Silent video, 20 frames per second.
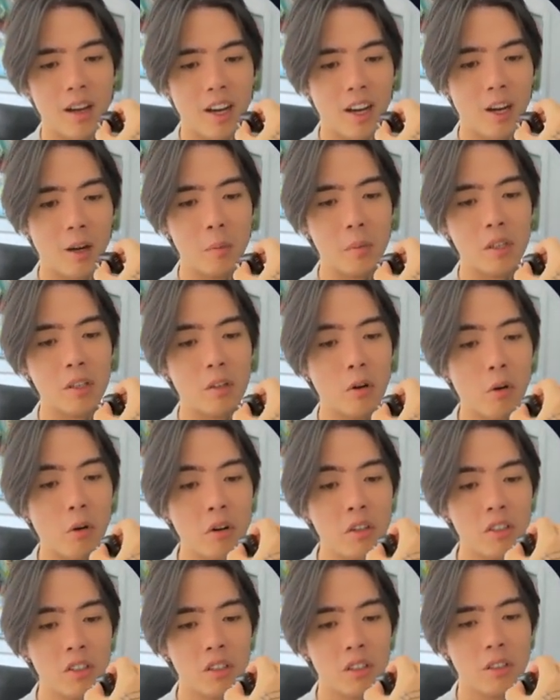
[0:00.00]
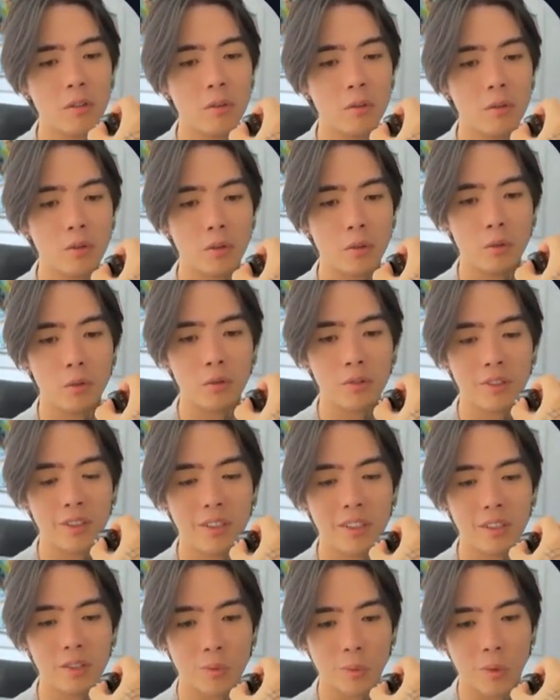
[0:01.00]
I'm encouraging you to use
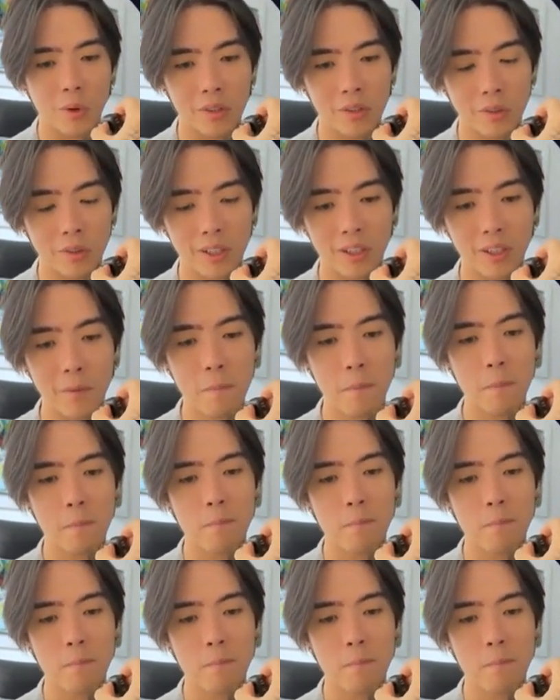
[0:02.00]
this one, okay?